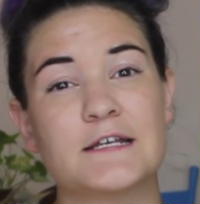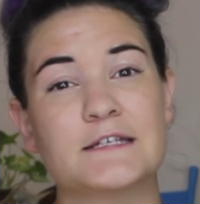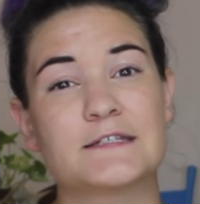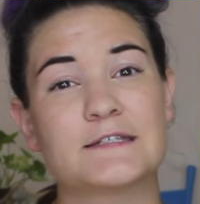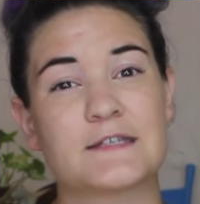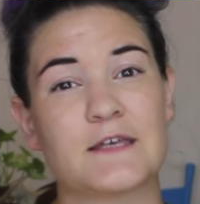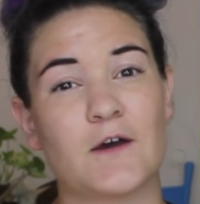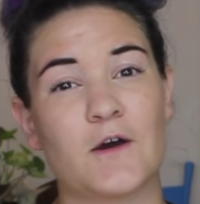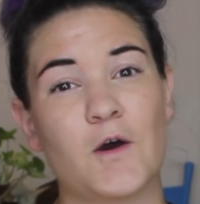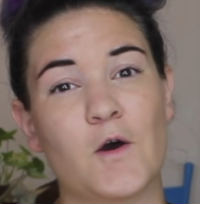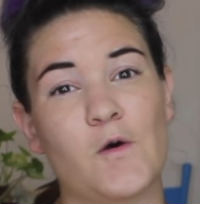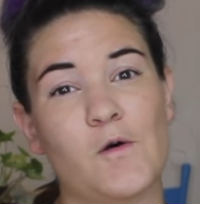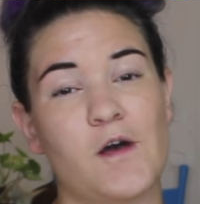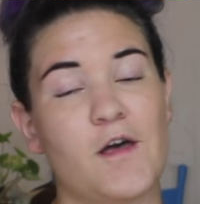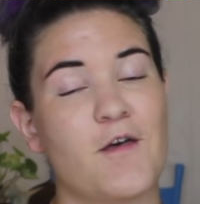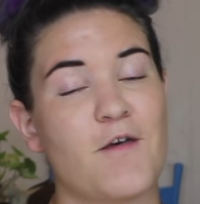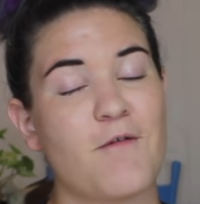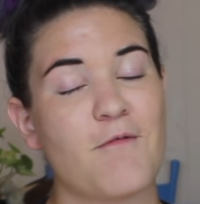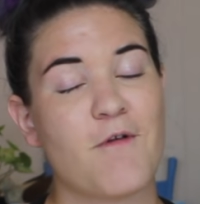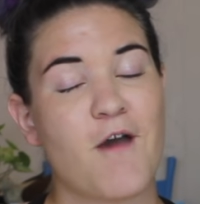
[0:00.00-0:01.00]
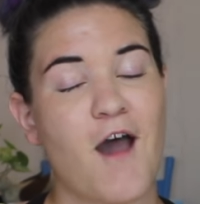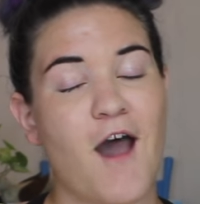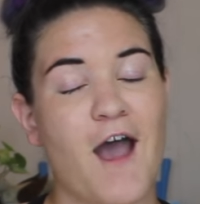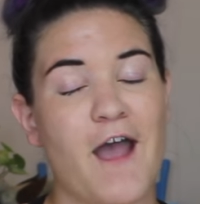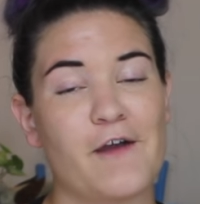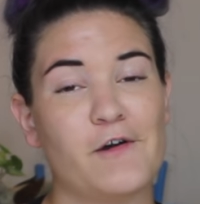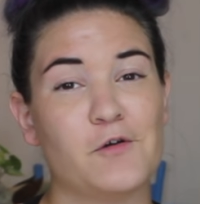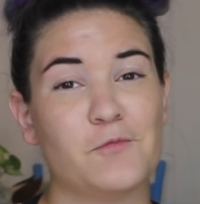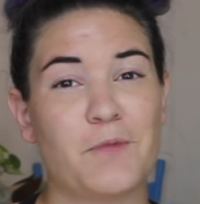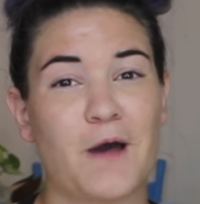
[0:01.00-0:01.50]
so
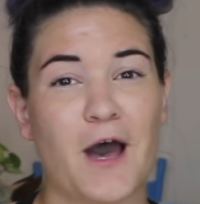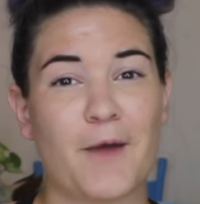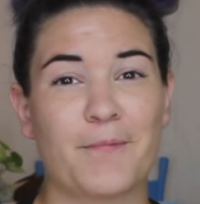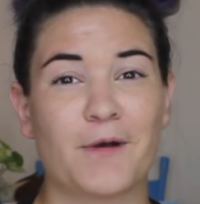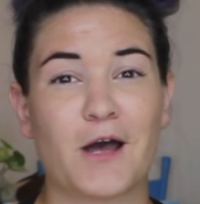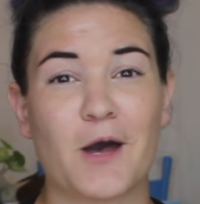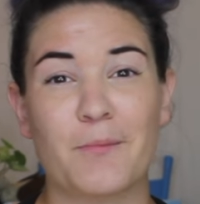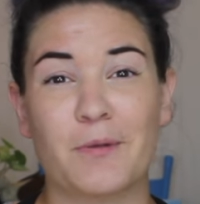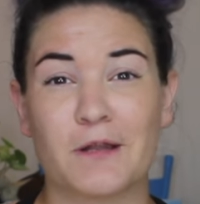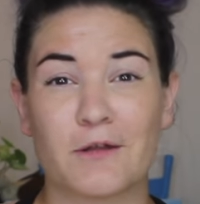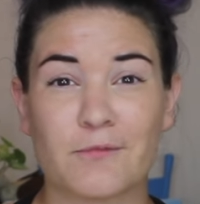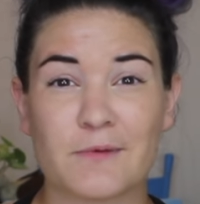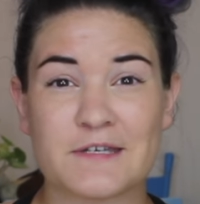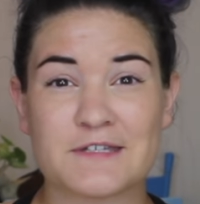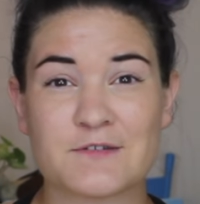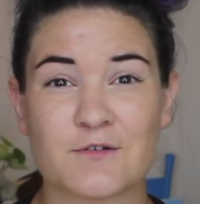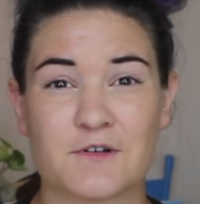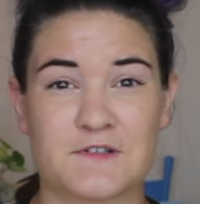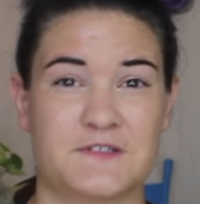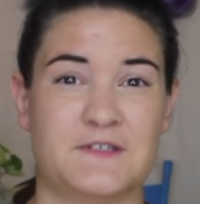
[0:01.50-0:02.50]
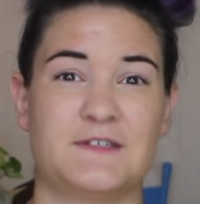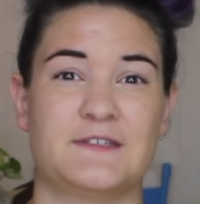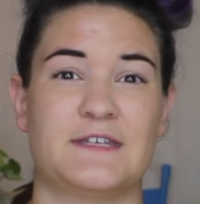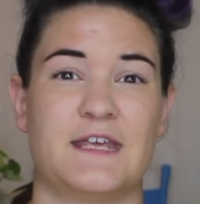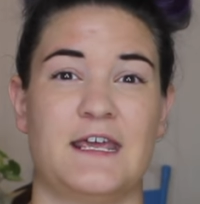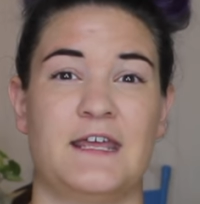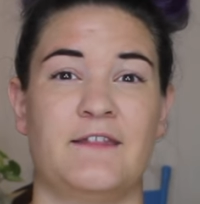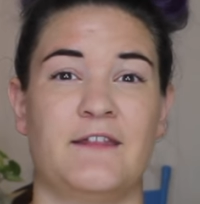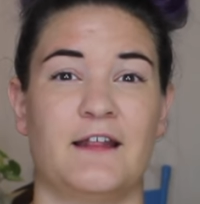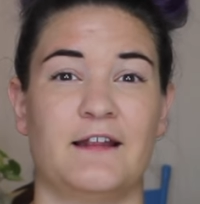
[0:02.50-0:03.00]
I'll pop a couple of resources
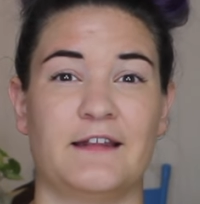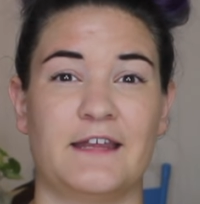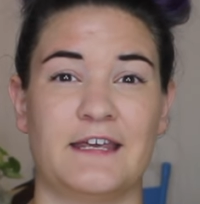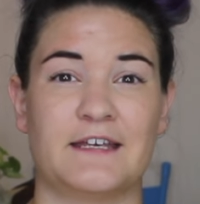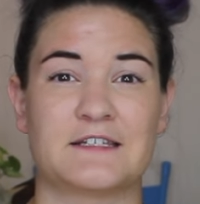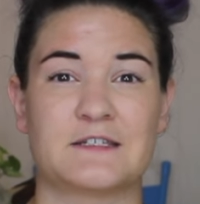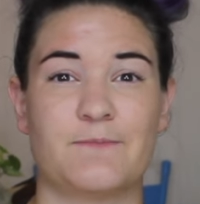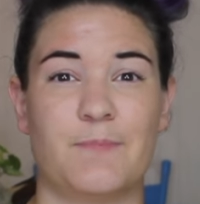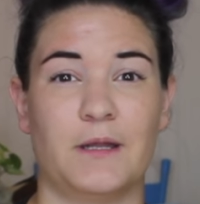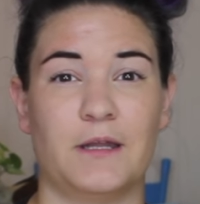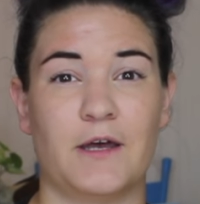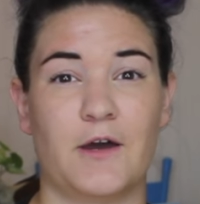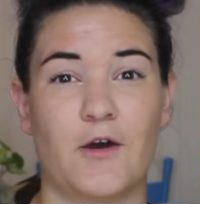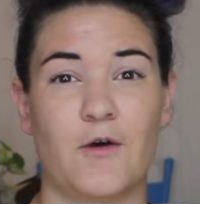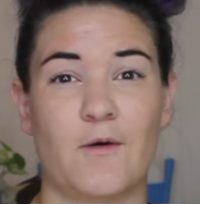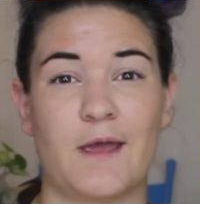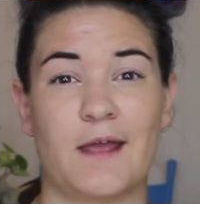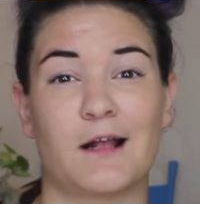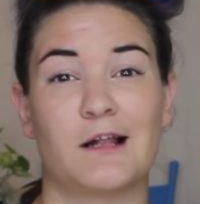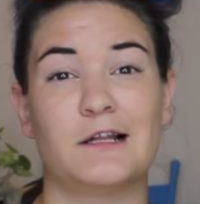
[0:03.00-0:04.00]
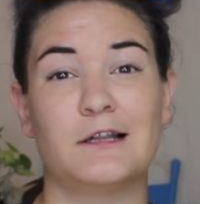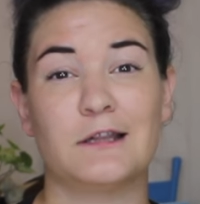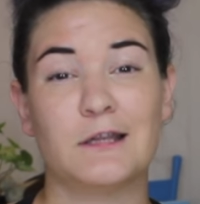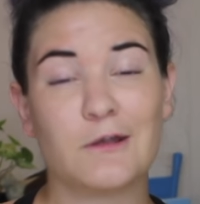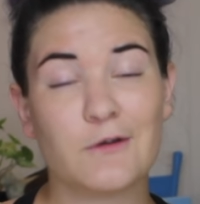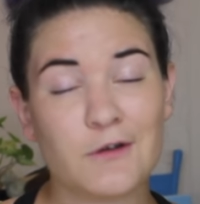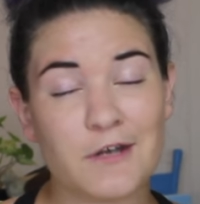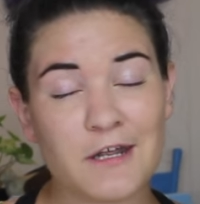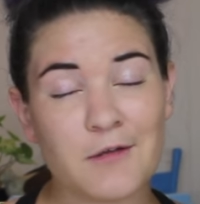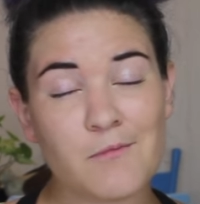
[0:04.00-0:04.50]
in the links below,
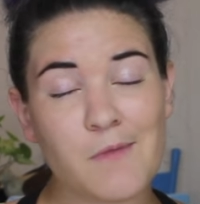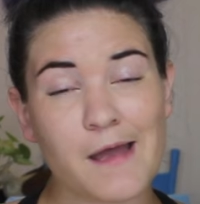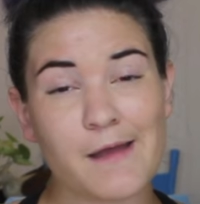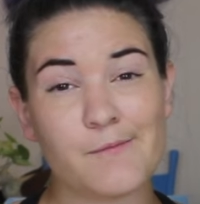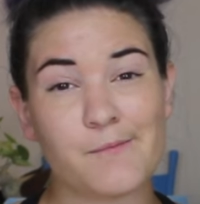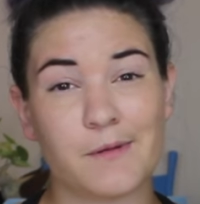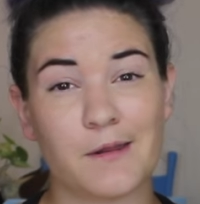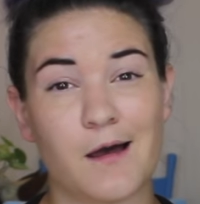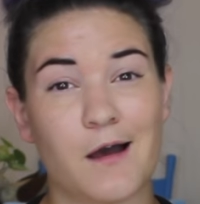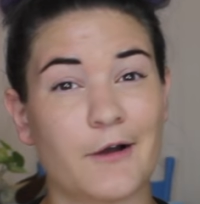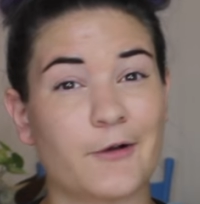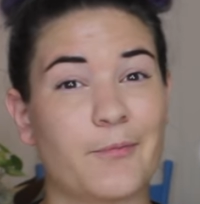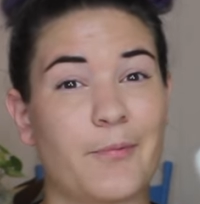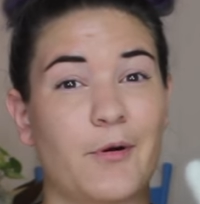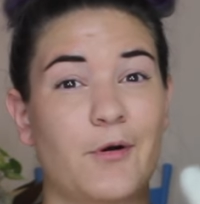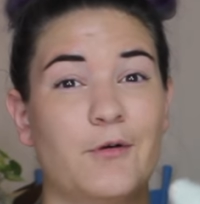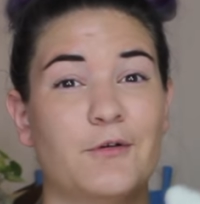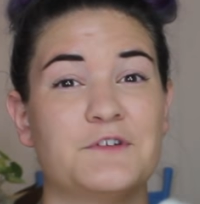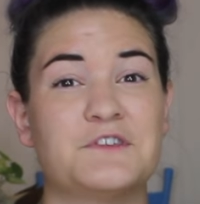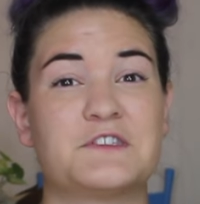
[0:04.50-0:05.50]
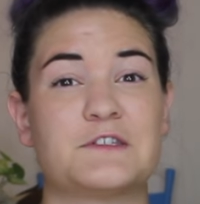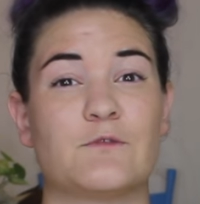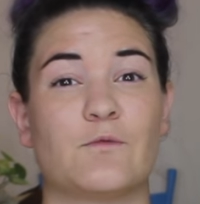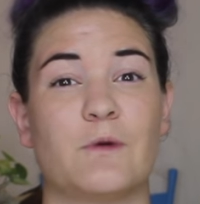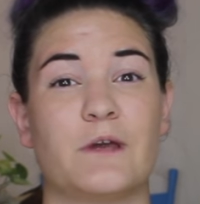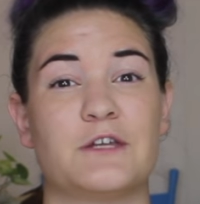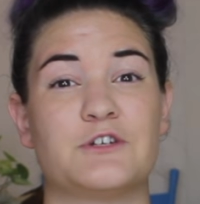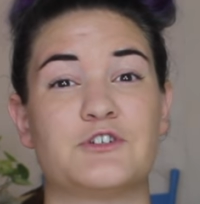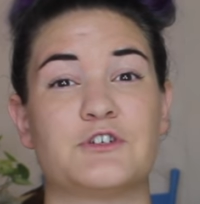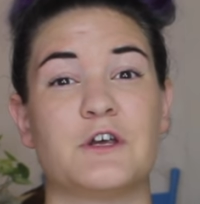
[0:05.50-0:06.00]
including my blog post,
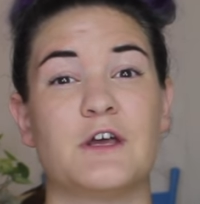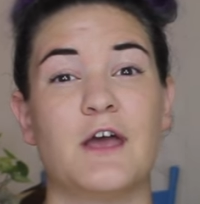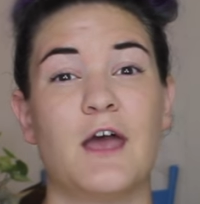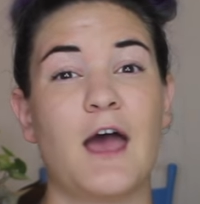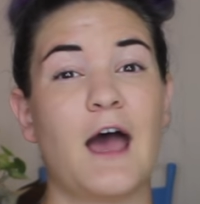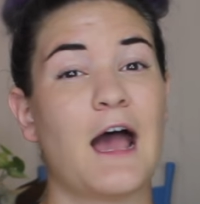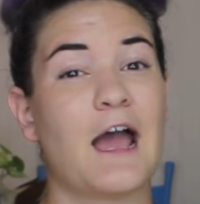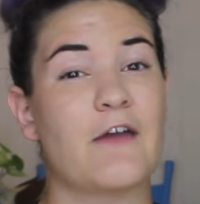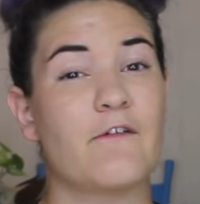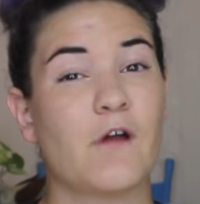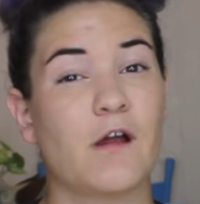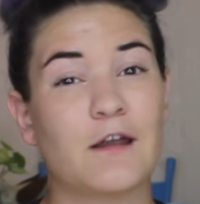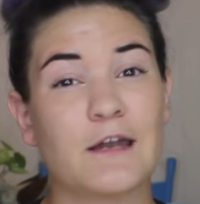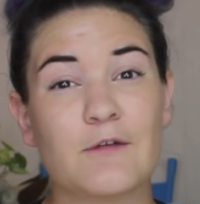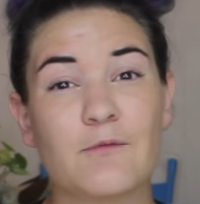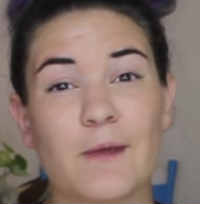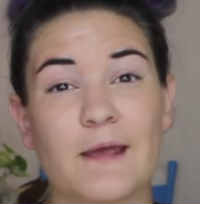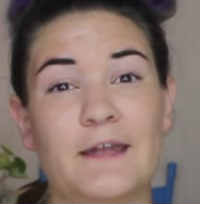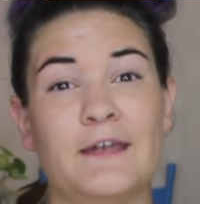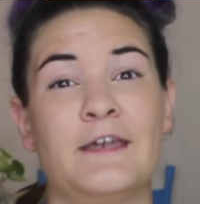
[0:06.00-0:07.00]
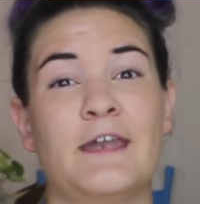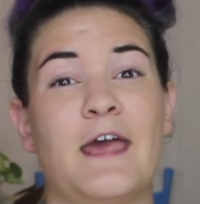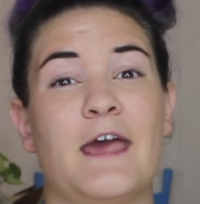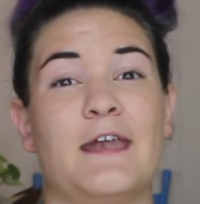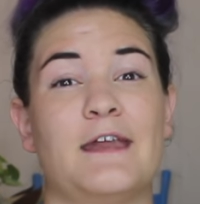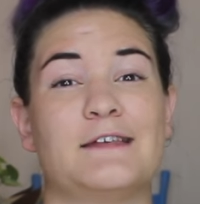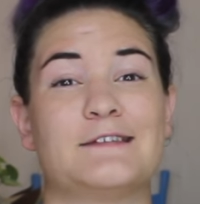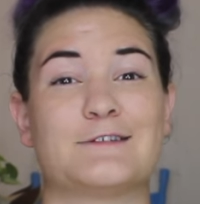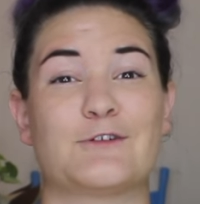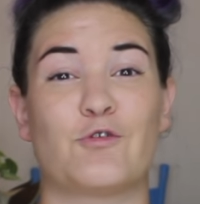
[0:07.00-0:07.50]
which I've already written
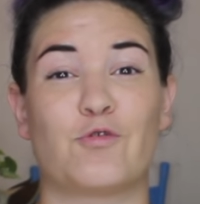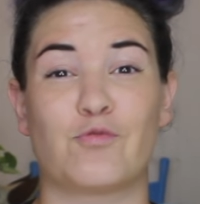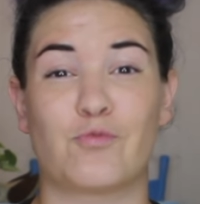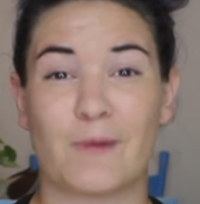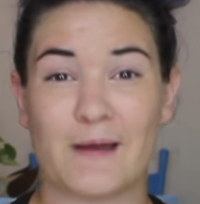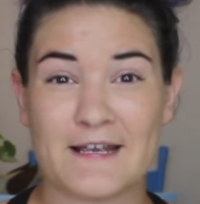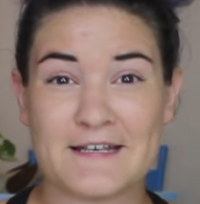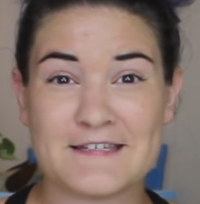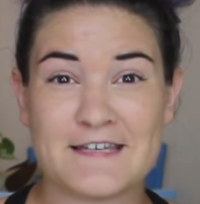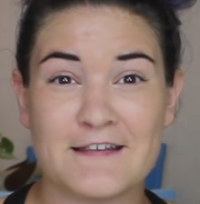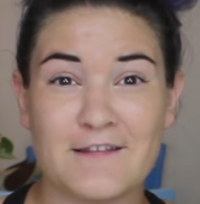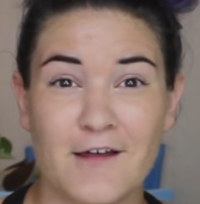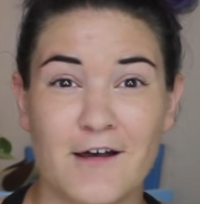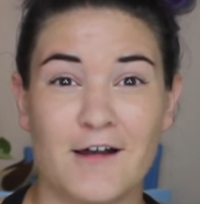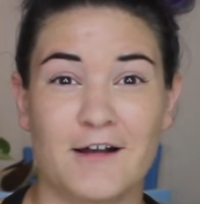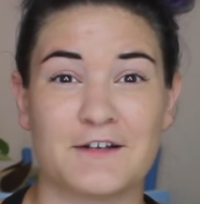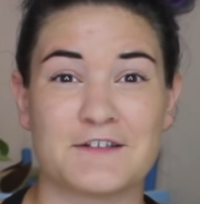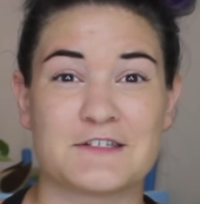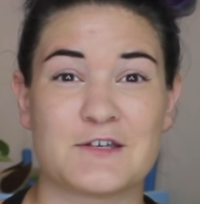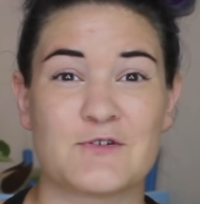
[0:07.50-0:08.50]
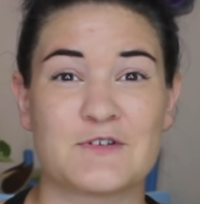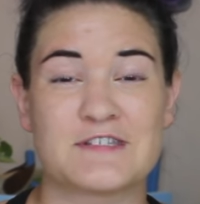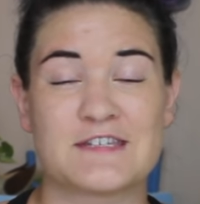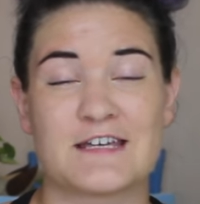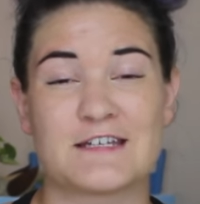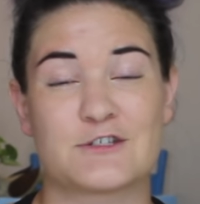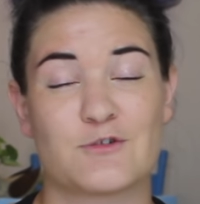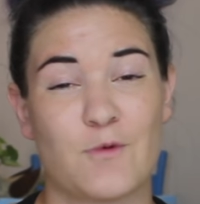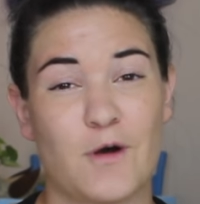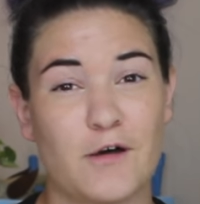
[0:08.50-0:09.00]
and is crazy long, so it's
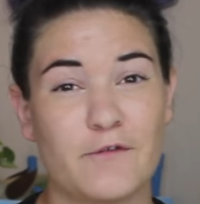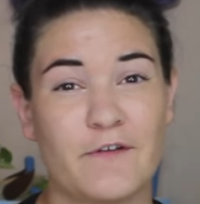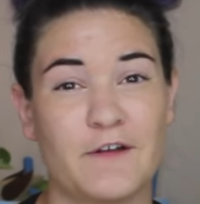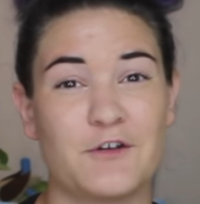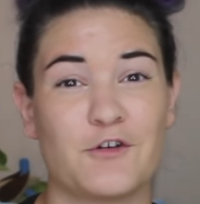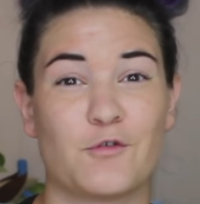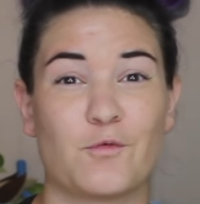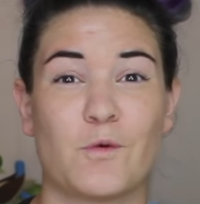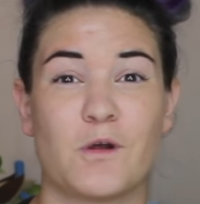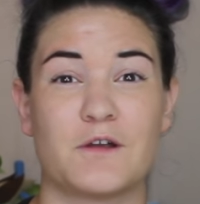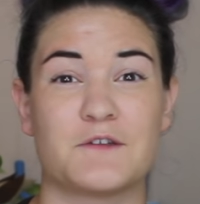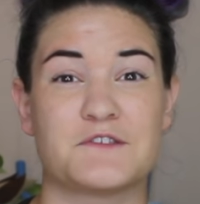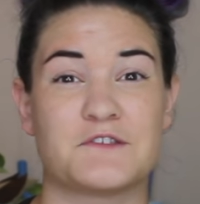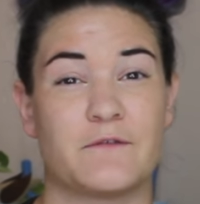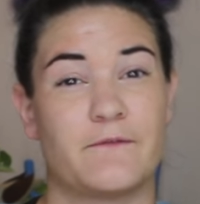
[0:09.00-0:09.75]
like 1,200 words.